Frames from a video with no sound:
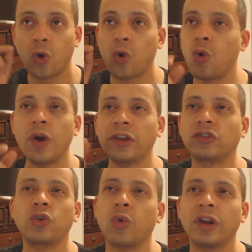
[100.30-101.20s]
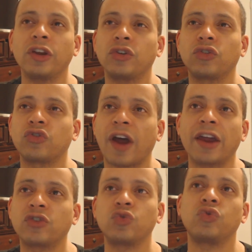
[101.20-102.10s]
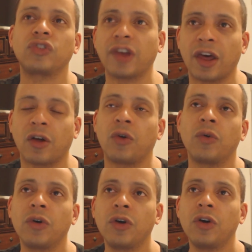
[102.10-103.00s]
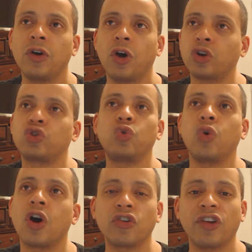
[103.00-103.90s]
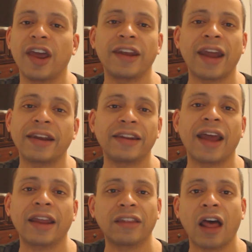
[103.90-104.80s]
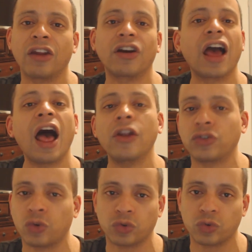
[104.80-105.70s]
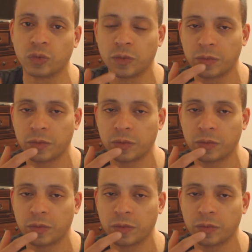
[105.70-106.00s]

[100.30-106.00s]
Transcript: who is Sony trying to sell a $299 console to?